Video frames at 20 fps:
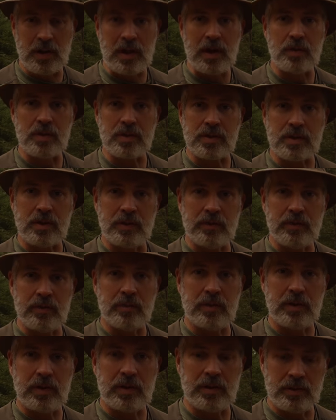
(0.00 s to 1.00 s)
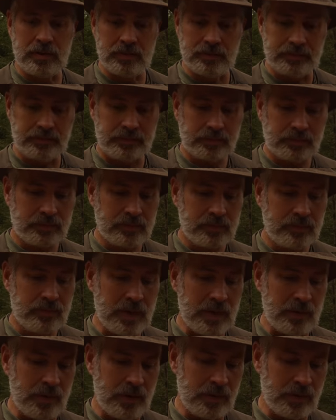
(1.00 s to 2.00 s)
I was given when
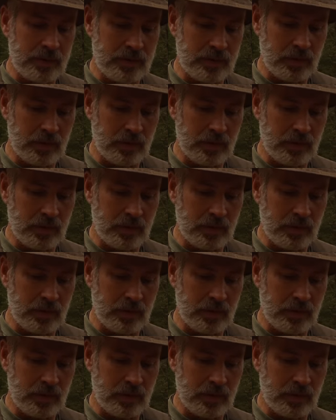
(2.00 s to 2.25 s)
I went to